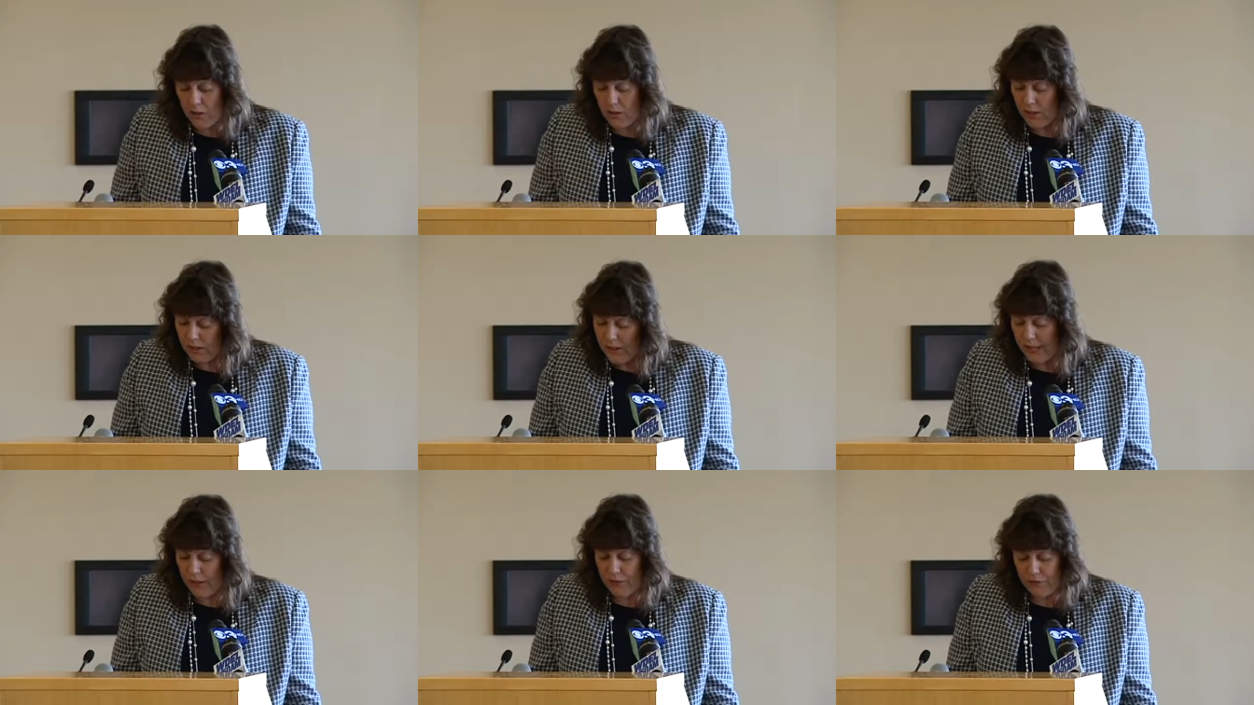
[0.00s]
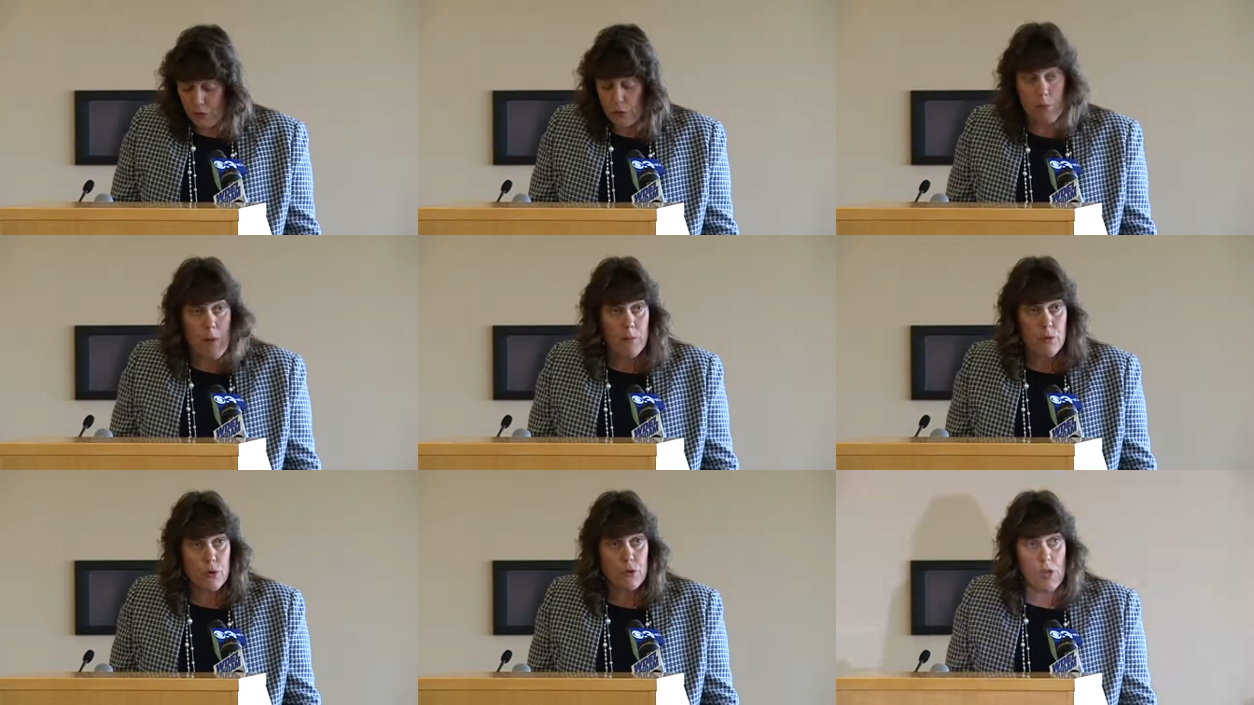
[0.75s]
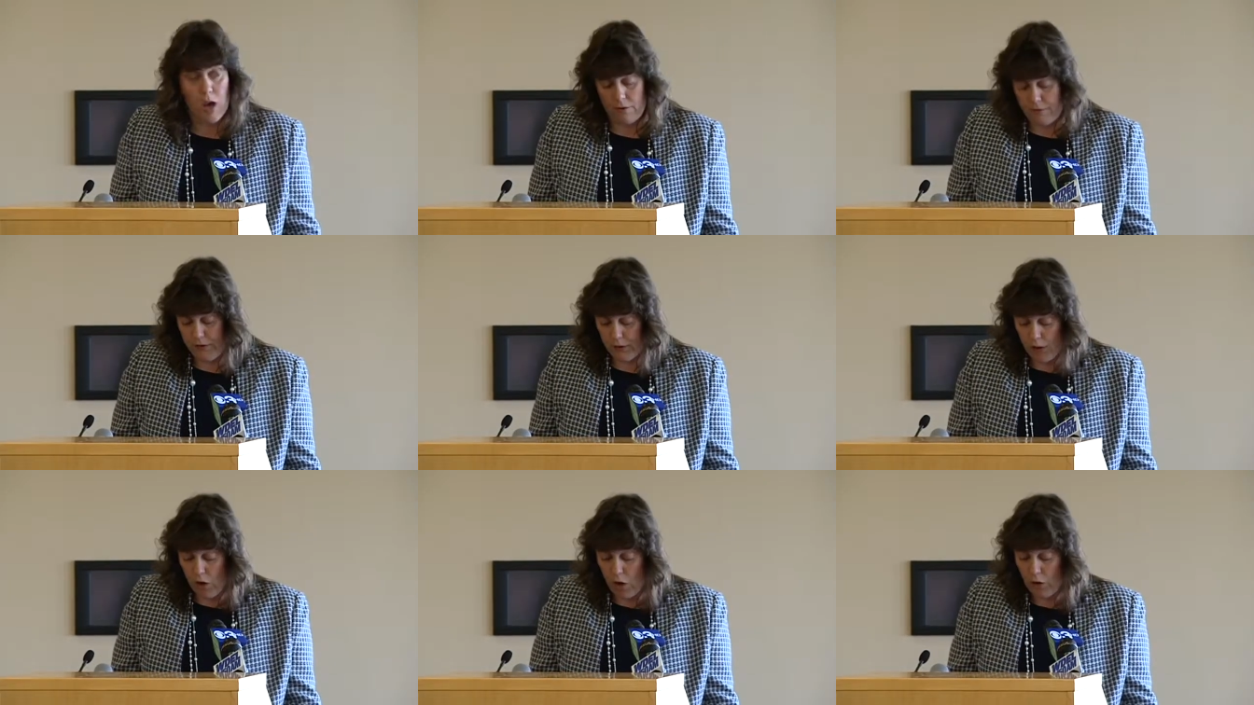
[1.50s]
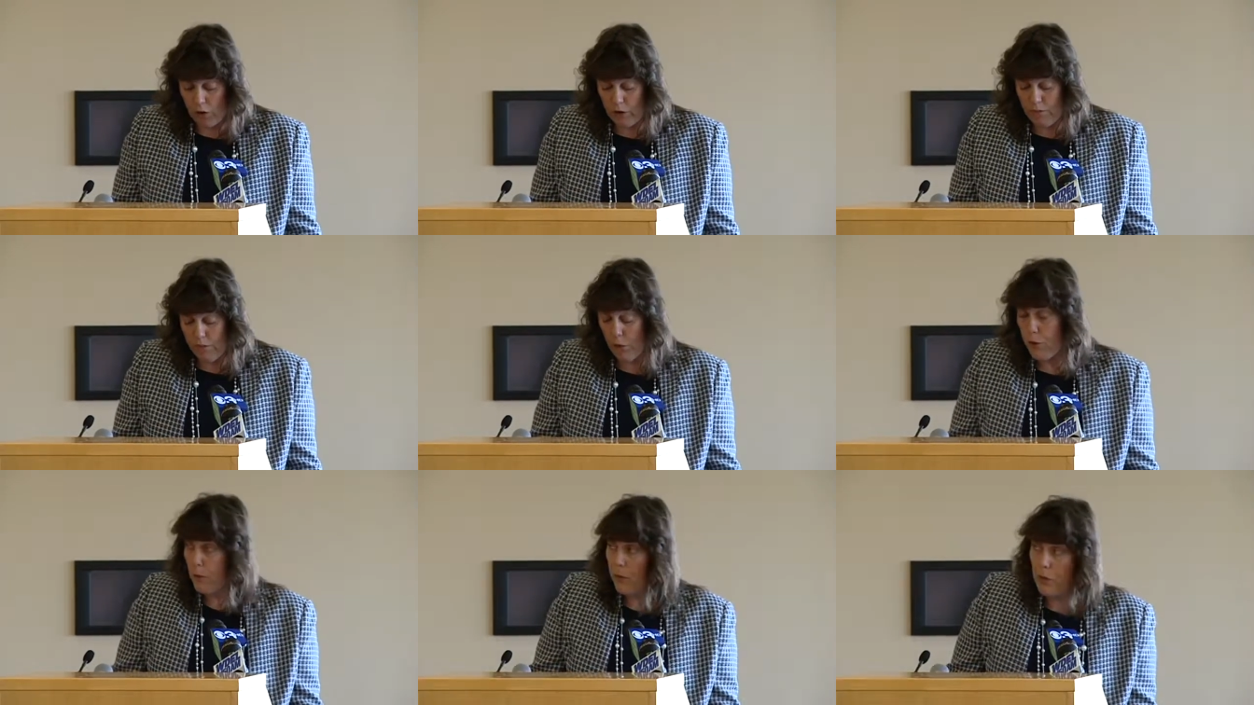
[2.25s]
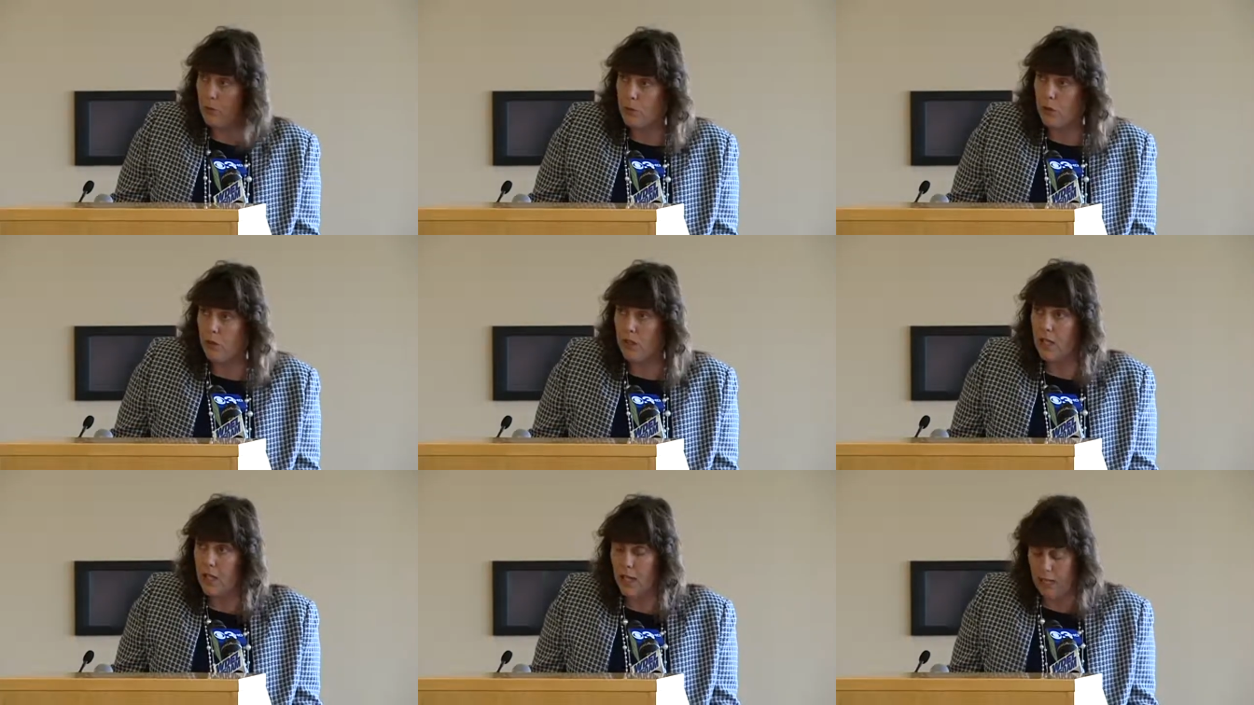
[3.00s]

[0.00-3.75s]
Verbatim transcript: a select few members of the law enforcement community